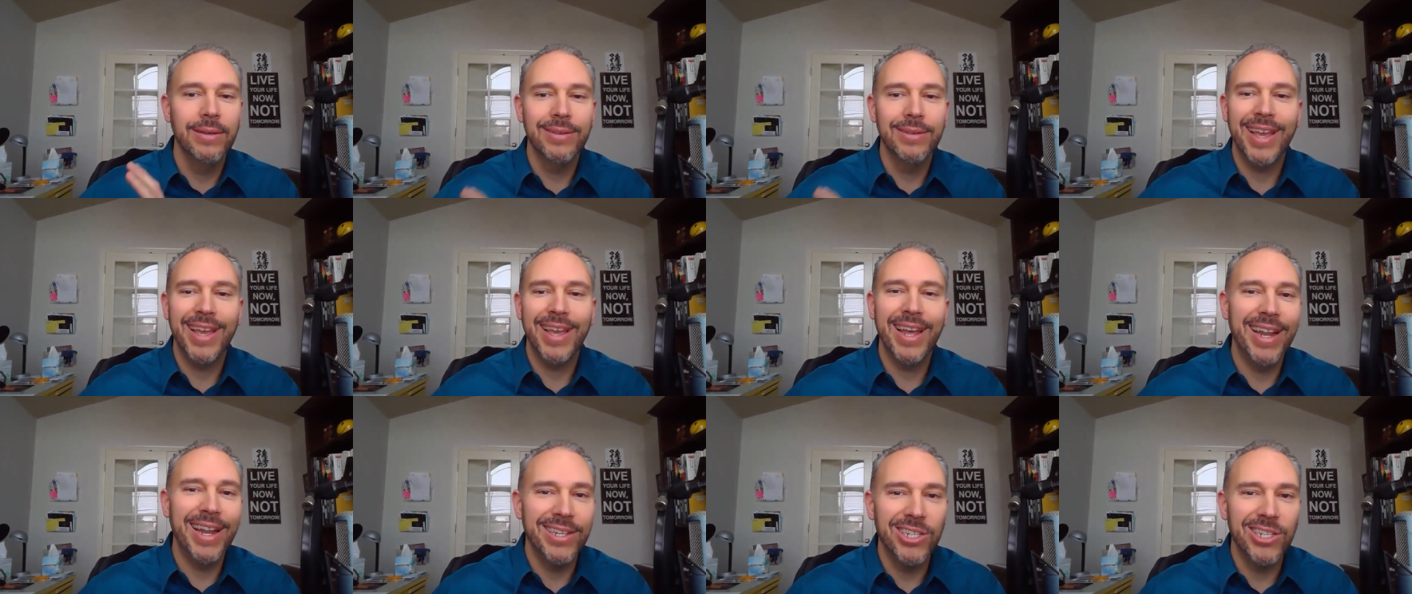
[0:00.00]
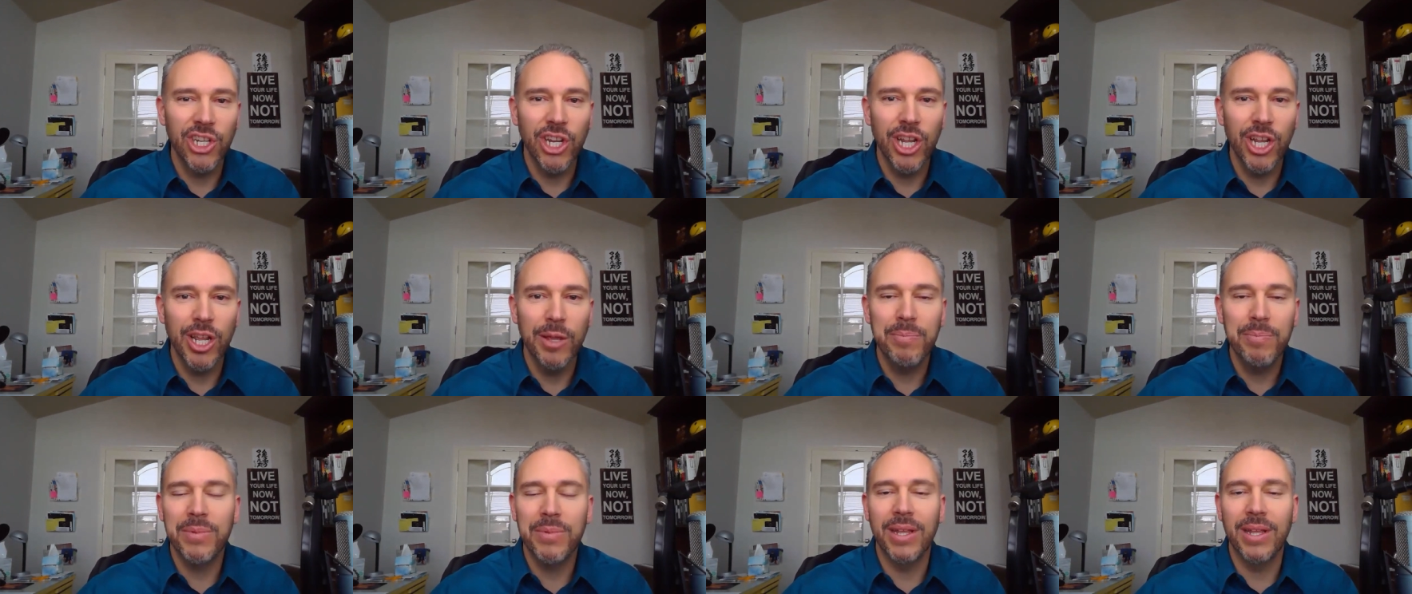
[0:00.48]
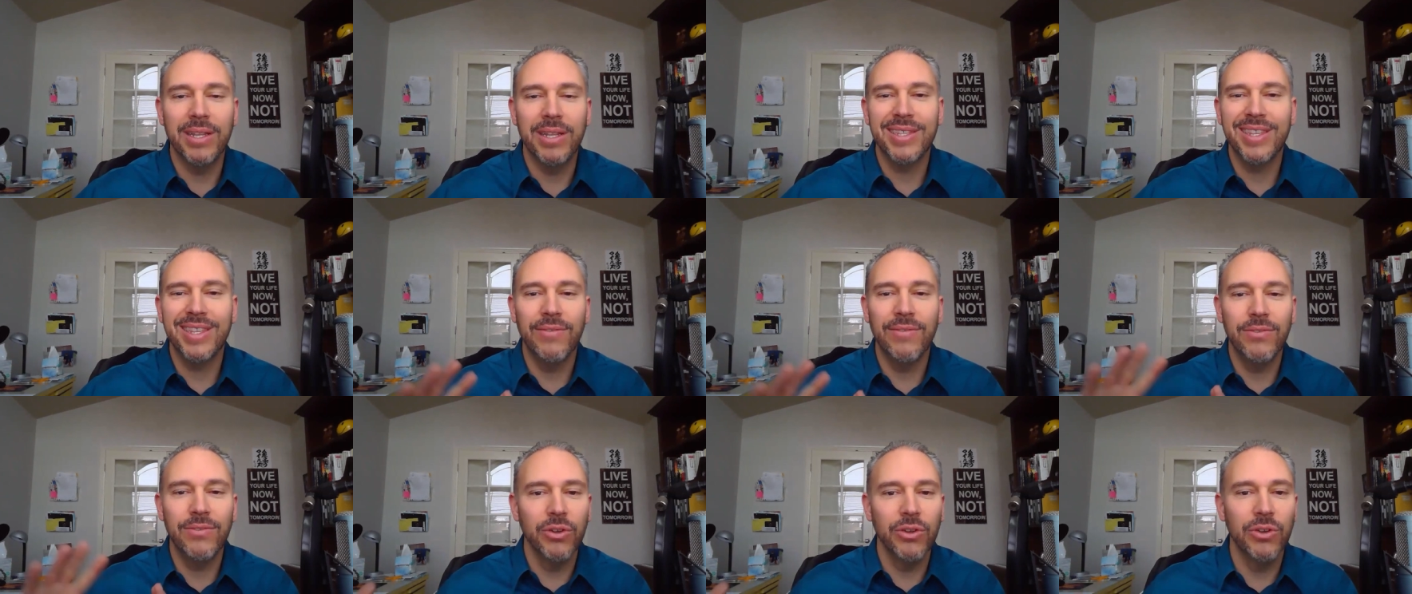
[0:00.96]
kind of cheap that just
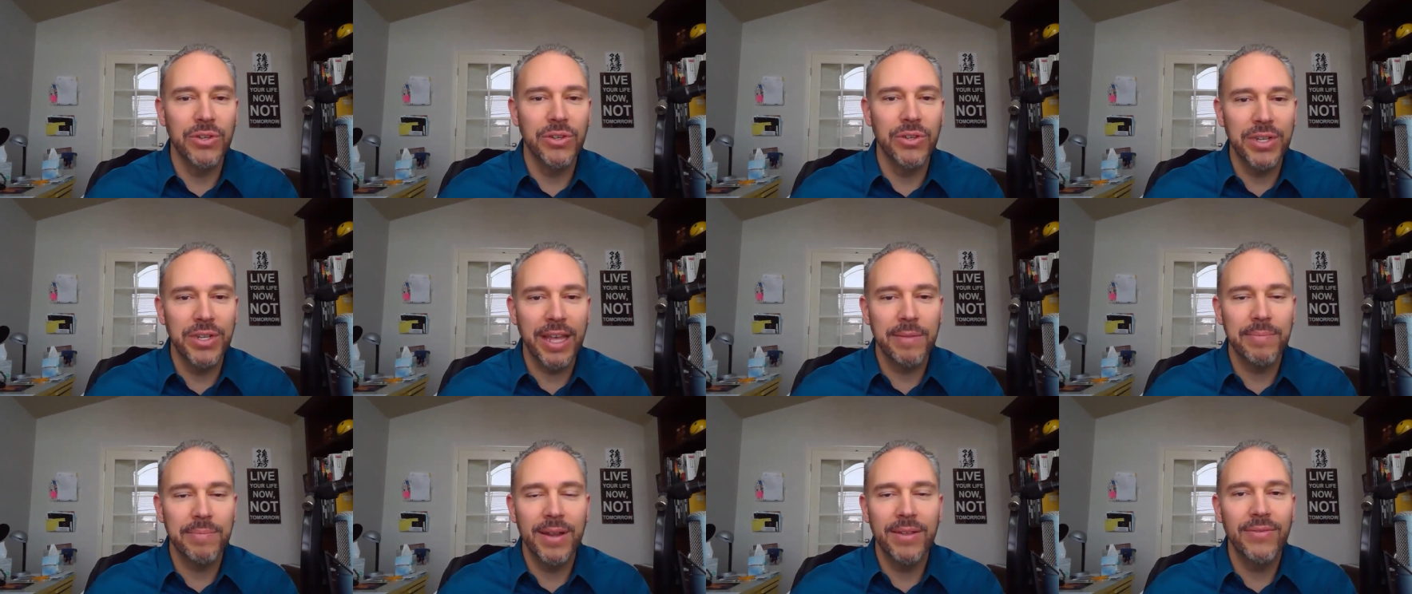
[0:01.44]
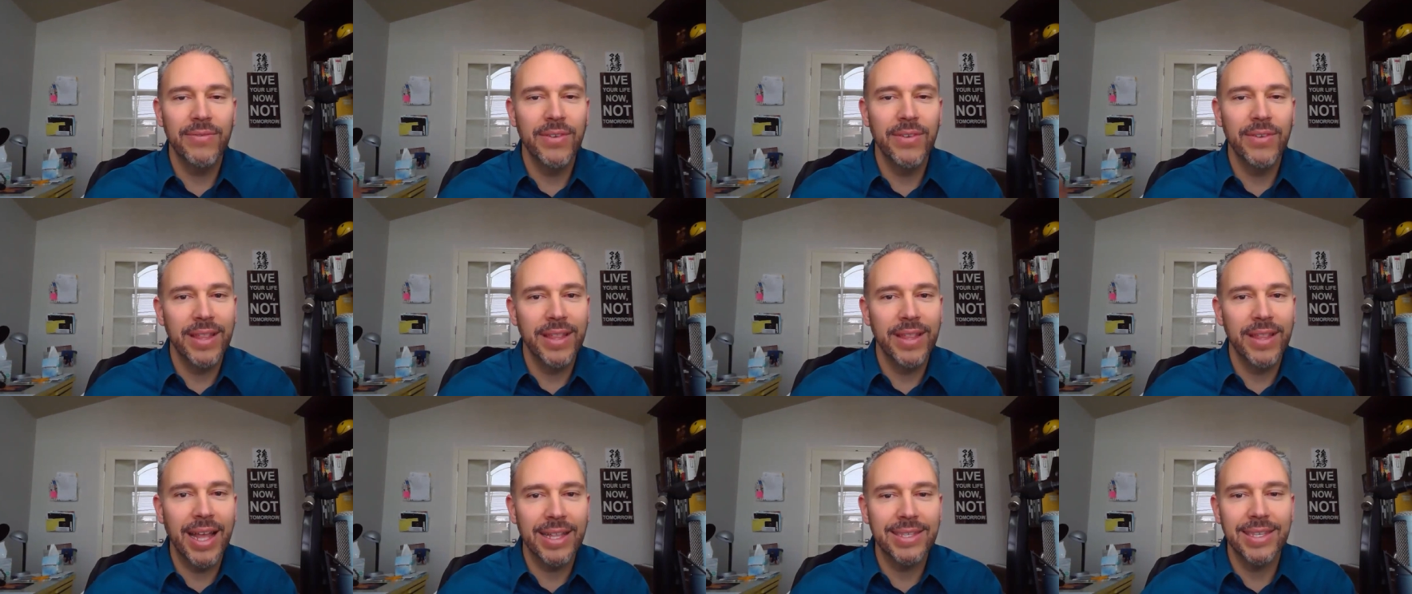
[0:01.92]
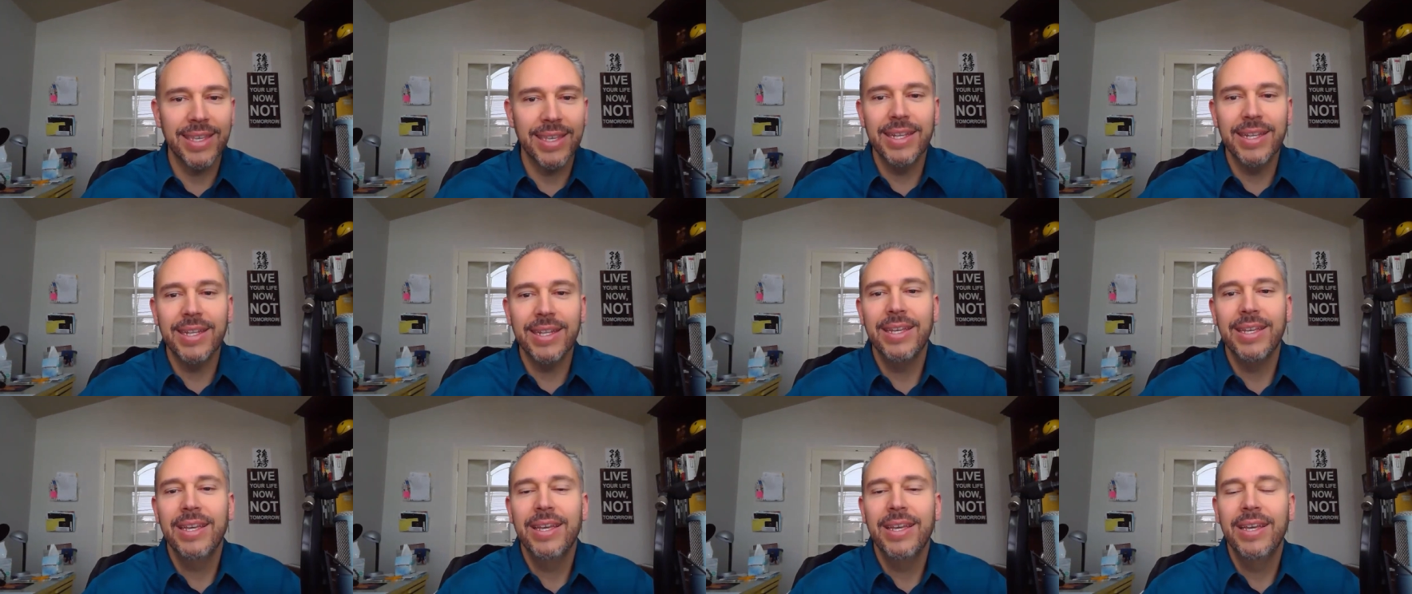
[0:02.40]
gives you your death benefit and that's
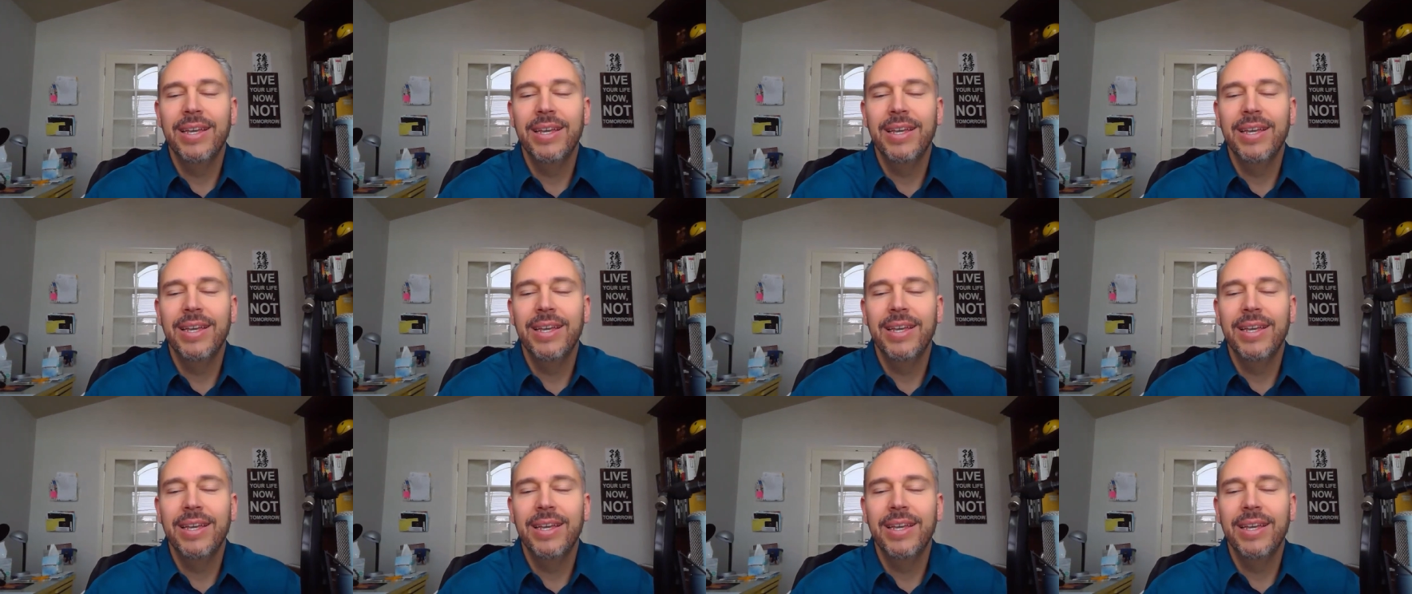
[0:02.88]
it.